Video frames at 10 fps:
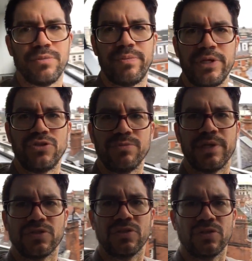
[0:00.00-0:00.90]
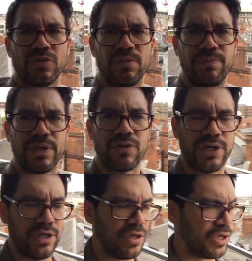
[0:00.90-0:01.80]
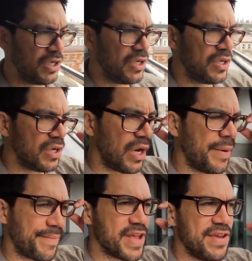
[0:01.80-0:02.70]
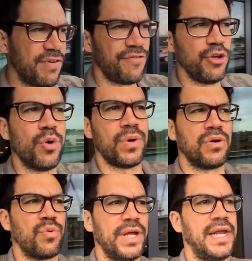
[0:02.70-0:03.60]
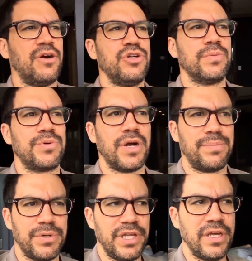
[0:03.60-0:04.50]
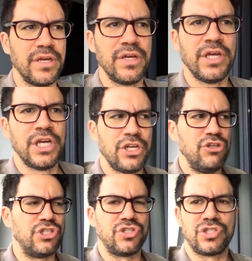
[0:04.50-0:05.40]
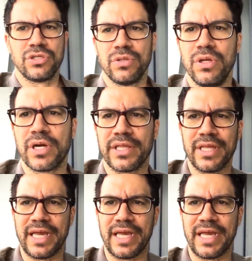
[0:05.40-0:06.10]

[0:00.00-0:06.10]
The bedroom has a little balcony. Even if you don't want to rent out your property, you should still look at the